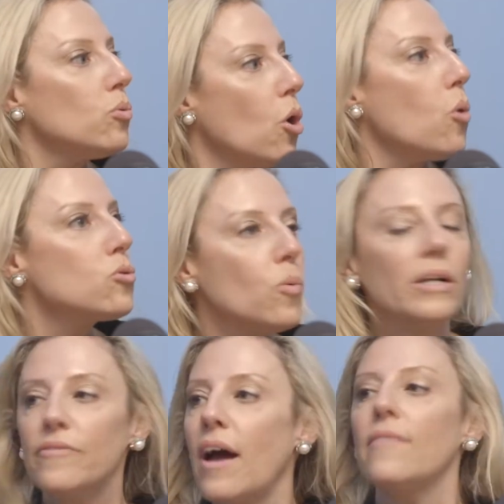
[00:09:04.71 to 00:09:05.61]

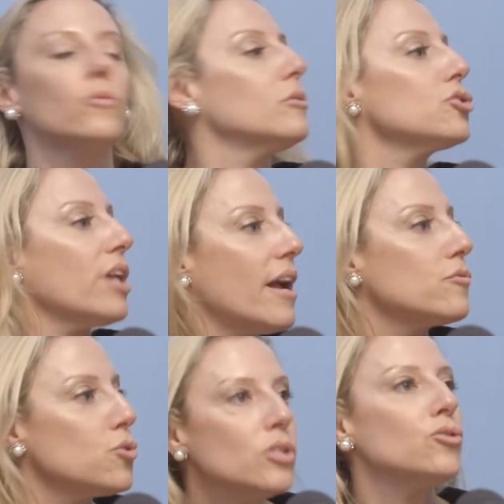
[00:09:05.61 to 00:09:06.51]
25-year-old should
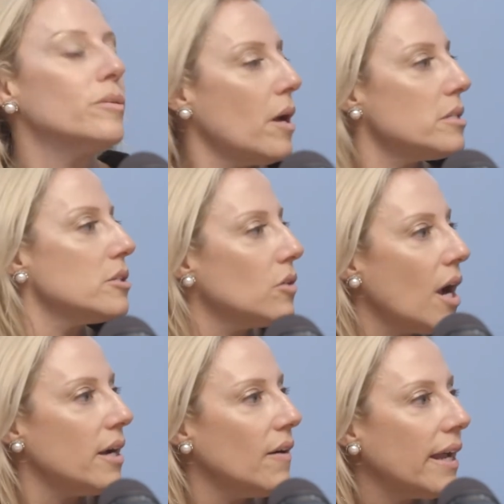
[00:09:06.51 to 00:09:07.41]
have treasury bonds in their
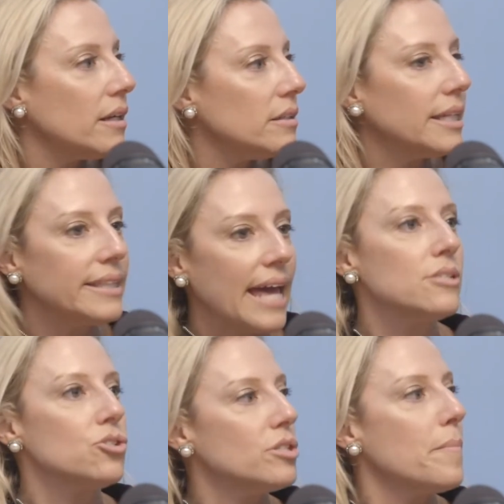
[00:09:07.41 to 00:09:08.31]
IRA. Like that
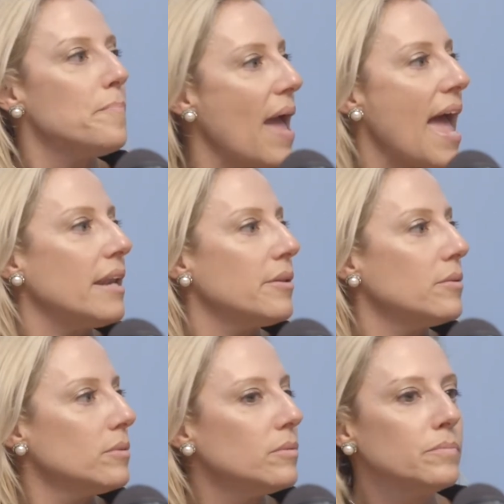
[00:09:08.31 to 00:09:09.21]
is just a bad
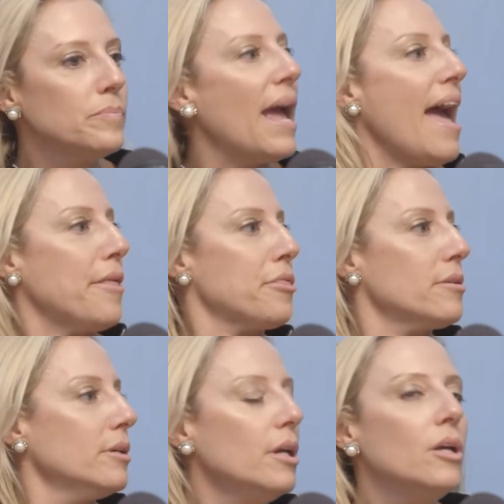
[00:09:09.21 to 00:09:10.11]
path.
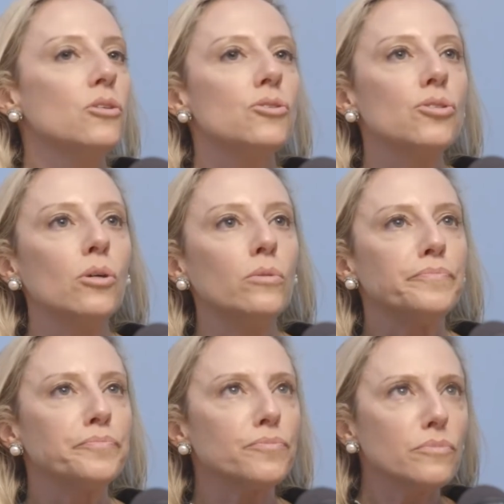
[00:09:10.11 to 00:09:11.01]

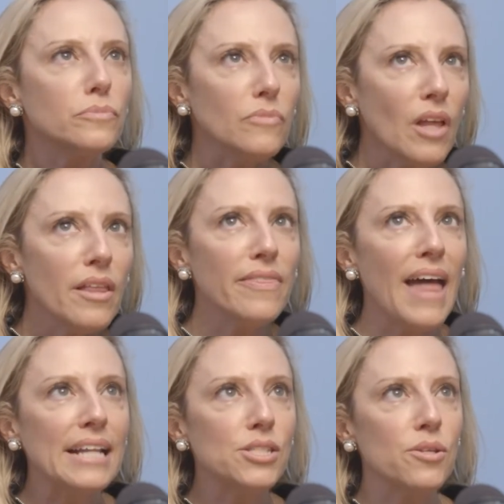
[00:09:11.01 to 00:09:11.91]
So that's